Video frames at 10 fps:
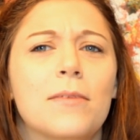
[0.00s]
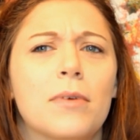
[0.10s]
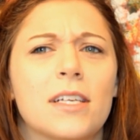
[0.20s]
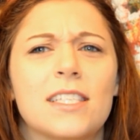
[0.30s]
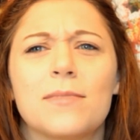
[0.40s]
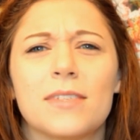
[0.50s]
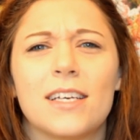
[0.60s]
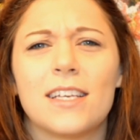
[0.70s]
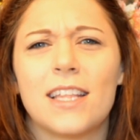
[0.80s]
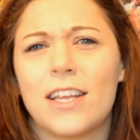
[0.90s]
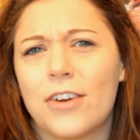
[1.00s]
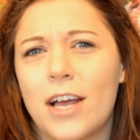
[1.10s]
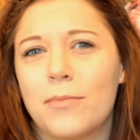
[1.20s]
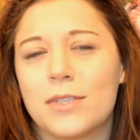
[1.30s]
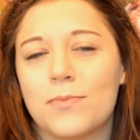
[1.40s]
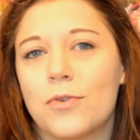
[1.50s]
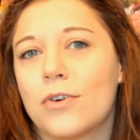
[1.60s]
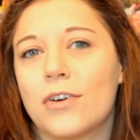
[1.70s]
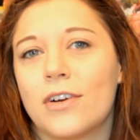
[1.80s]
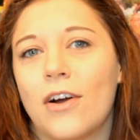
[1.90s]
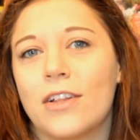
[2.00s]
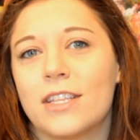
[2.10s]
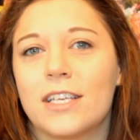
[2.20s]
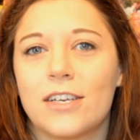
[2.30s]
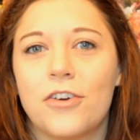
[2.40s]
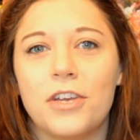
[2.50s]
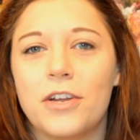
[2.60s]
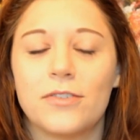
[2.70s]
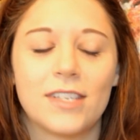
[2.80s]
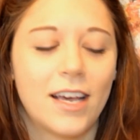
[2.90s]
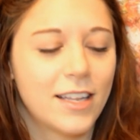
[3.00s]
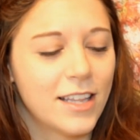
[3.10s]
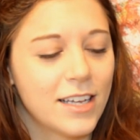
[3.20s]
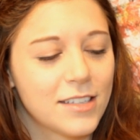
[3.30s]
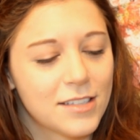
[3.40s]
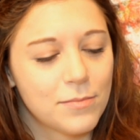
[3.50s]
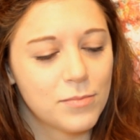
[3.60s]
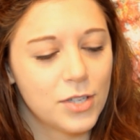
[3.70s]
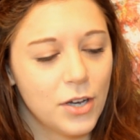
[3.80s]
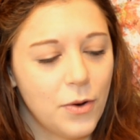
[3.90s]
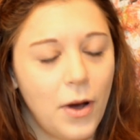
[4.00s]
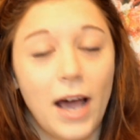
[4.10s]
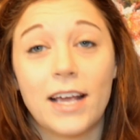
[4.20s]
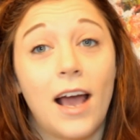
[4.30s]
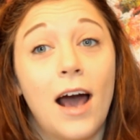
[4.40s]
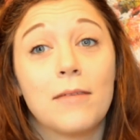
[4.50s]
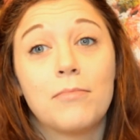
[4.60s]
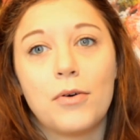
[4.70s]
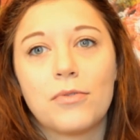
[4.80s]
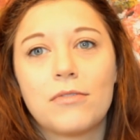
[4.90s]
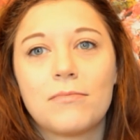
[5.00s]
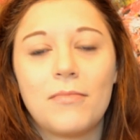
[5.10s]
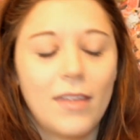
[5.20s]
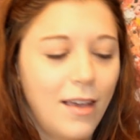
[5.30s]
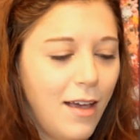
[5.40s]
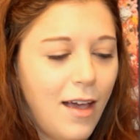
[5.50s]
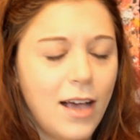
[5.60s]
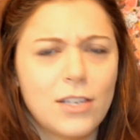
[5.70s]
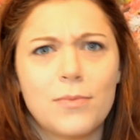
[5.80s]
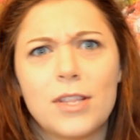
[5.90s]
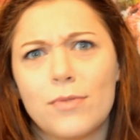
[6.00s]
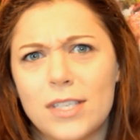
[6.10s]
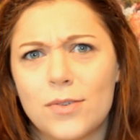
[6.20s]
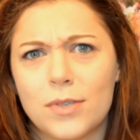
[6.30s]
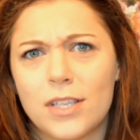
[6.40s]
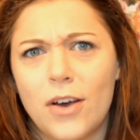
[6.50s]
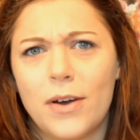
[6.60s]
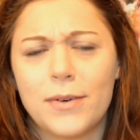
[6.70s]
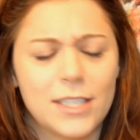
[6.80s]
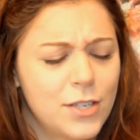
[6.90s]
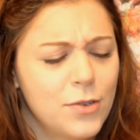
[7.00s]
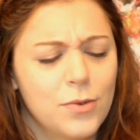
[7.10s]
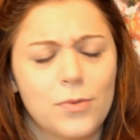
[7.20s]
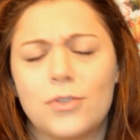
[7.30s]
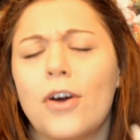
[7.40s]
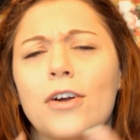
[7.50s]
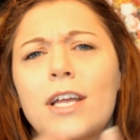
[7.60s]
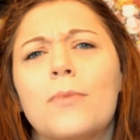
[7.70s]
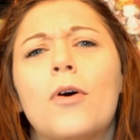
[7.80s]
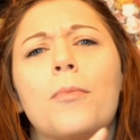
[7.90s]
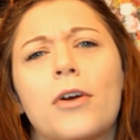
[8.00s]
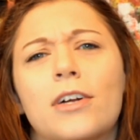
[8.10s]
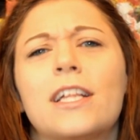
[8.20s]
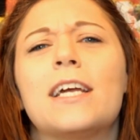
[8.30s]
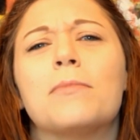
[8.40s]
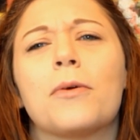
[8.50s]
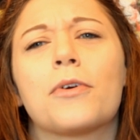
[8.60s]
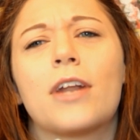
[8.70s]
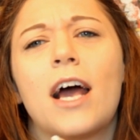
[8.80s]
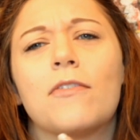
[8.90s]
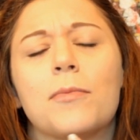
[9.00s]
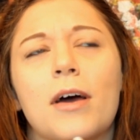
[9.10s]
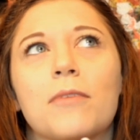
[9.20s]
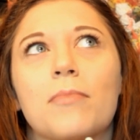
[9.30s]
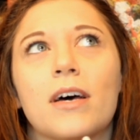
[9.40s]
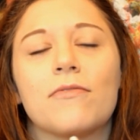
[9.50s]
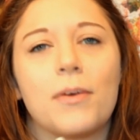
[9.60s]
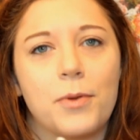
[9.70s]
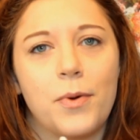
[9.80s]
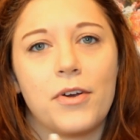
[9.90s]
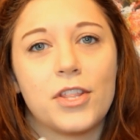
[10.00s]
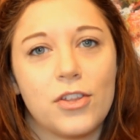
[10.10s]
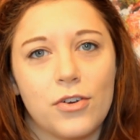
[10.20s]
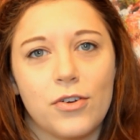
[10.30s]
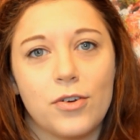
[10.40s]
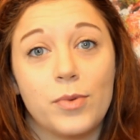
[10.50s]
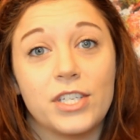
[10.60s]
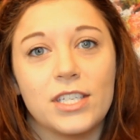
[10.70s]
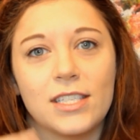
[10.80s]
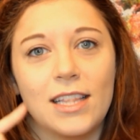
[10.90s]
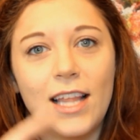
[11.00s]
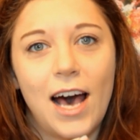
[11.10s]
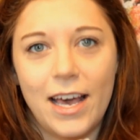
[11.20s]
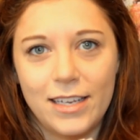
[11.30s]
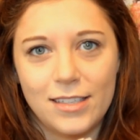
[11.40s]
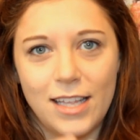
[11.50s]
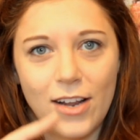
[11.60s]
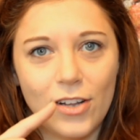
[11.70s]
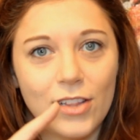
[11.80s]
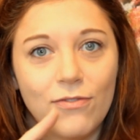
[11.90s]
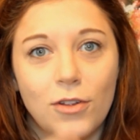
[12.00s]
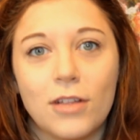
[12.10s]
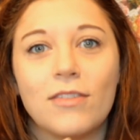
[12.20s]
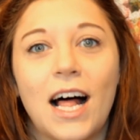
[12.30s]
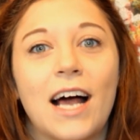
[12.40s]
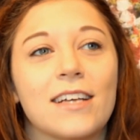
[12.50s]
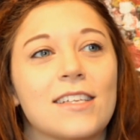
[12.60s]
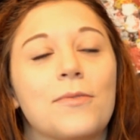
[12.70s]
But it seems like the internet was more on the cookie dough side of things. So I got both. It took me 3 stores though. I went to Target and Walmart, claimed they were going to have them out by February 3rd, which is lies. They are full of lies.